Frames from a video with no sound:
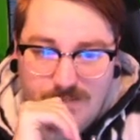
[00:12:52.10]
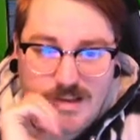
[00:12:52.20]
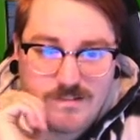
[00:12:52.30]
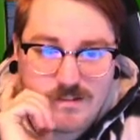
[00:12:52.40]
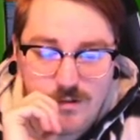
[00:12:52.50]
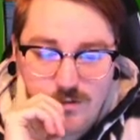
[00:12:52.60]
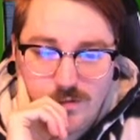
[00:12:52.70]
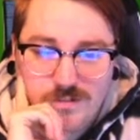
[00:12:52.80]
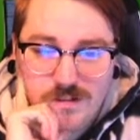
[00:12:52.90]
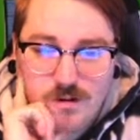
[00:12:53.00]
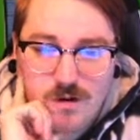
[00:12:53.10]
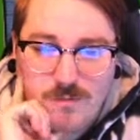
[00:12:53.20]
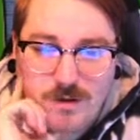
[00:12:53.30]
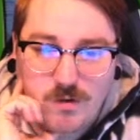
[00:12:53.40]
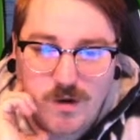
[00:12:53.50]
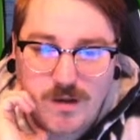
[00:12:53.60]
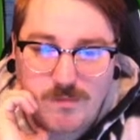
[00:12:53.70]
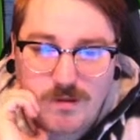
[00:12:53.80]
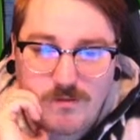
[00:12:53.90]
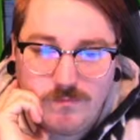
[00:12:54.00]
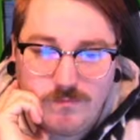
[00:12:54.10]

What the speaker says: It's cute, so it's going to go up here quite a bit.